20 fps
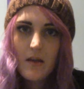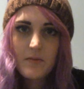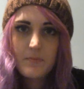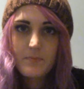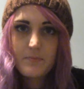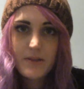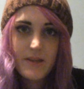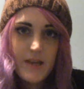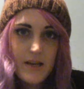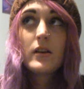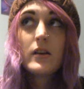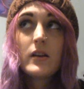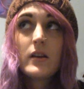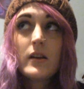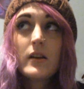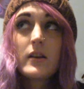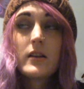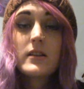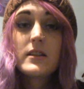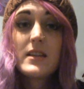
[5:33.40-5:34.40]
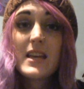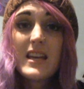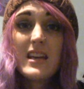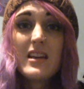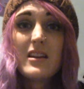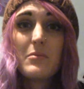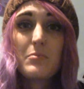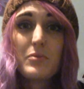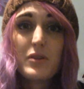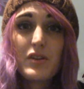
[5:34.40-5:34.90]
But that,
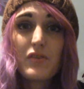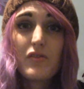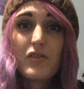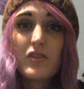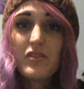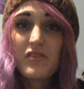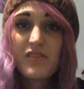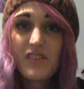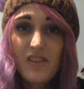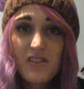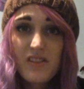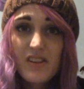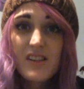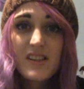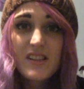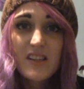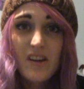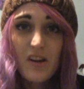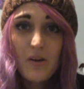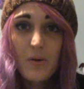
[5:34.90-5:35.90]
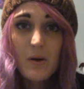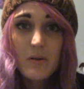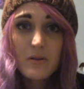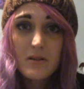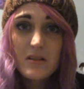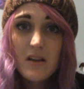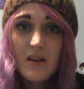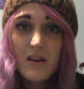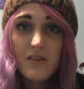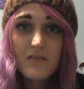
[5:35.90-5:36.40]
taking a breather, if you need to go
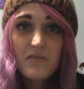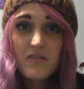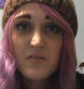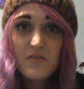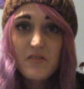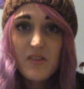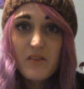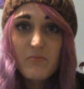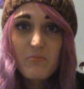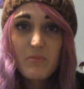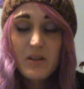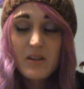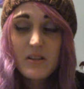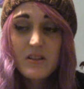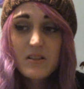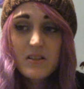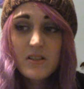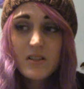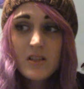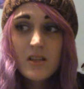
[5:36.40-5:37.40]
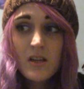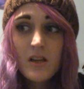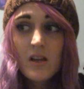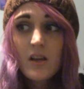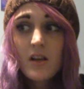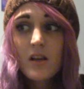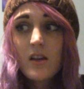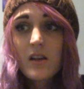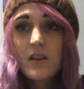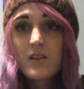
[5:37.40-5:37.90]
outside for 5 minutes,
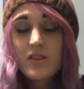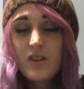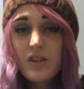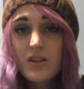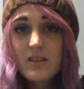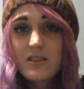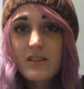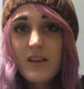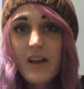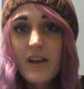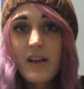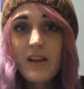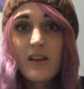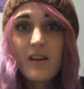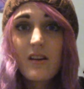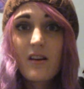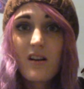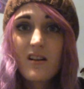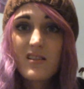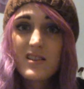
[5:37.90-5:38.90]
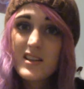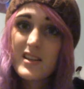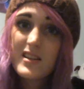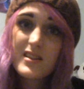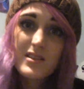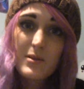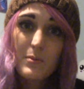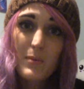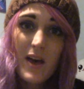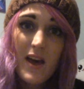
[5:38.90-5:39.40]
just say, I need
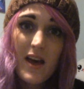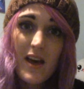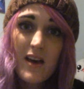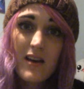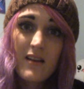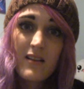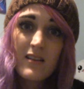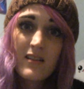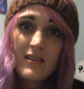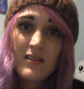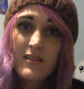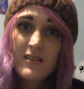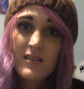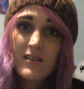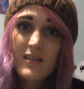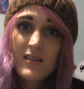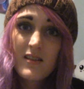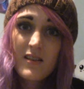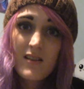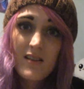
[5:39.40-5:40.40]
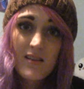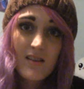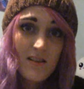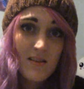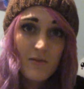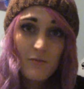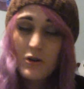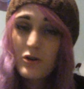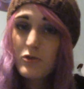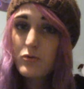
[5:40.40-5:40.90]
some air.
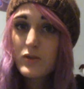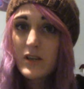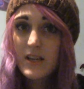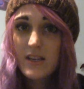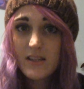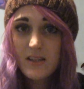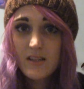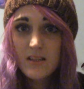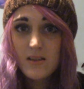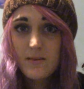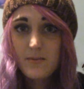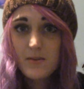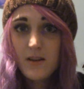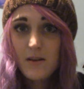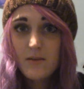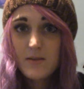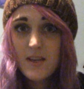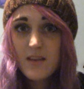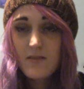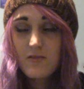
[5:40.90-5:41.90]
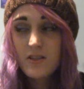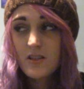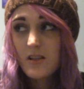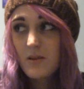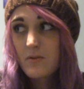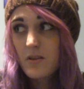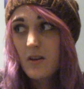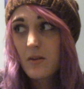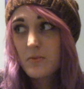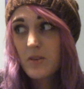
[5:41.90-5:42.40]
We all need it sometimes. Even
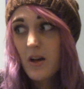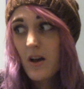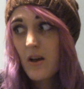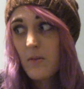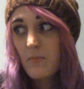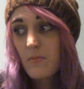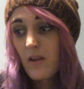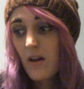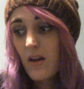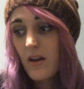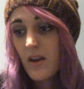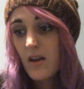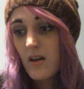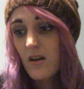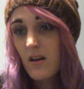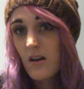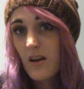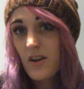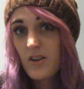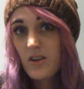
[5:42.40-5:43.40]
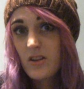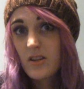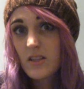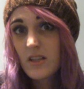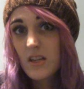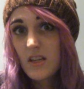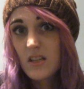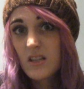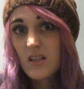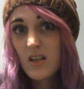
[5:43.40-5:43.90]
sometimes I'm like, I just
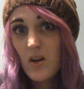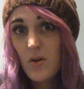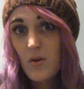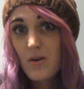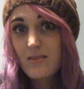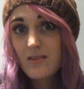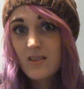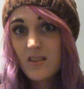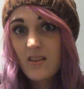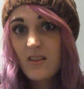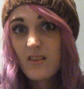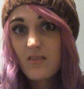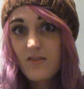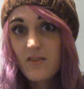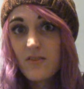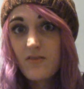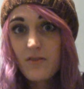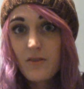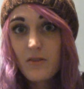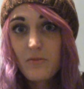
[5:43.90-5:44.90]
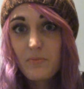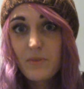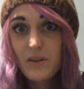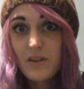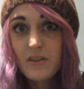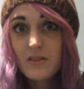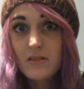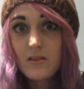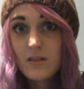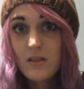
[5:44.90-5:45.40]
need to go outside for 5
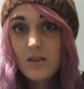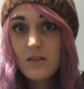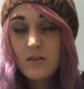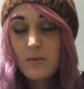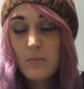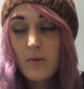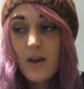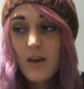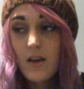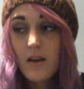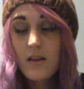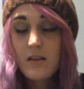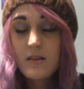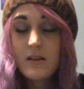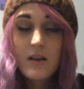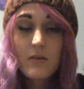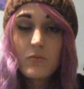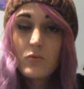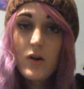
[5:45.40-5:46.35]
minutes, I need some air, and that will